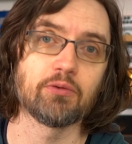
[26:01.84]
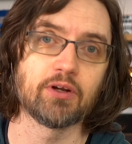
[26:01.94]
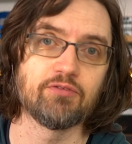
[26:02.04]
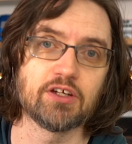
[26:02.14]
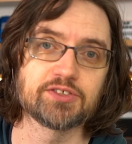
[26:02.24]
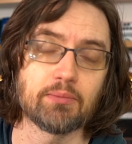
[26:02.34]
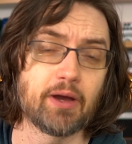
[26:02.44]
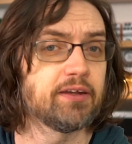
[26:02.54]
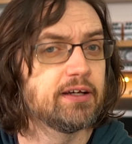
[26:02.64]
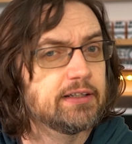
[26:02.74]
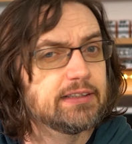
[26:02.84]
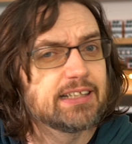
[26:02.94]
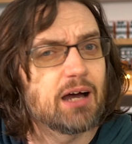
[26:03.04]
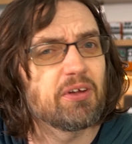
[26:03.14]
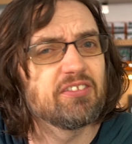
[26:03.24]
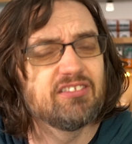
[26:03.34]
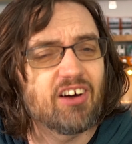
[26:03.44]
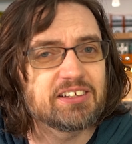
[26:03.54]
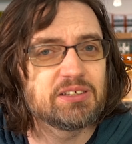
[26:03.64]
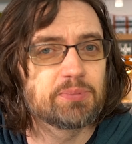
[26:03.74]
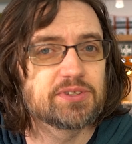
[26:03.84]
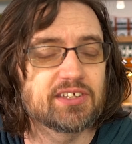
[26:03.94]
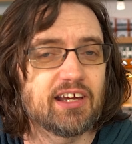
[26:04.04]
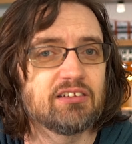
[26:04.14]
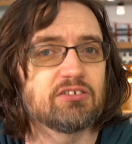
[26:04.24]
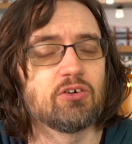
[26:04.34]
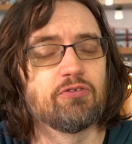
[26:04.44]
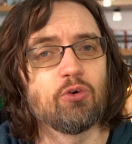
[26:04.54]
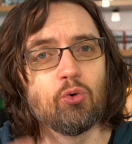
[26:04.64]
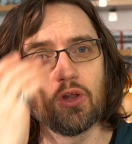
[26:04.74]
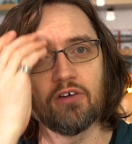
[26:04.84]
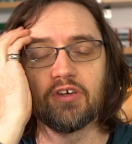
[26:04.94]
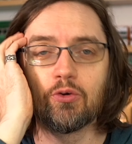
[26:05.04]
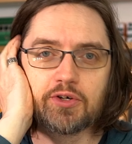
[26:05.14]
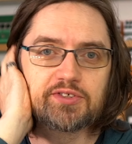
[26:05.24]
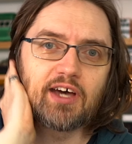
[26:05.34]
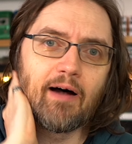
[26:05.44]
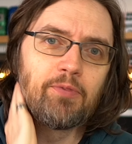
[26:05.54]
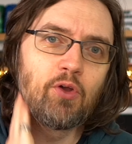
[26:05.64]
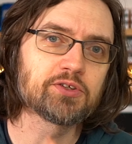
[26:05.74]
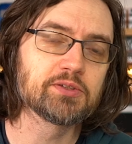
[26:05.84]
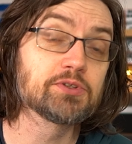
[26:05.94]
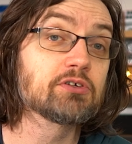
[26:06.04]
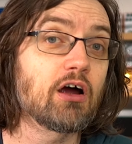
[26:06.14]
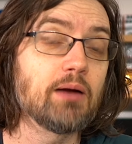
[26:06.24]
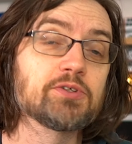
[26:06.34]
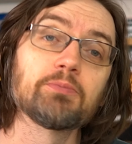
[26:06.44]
when our videos come out. About 90% of all our viewers are not subscribed. So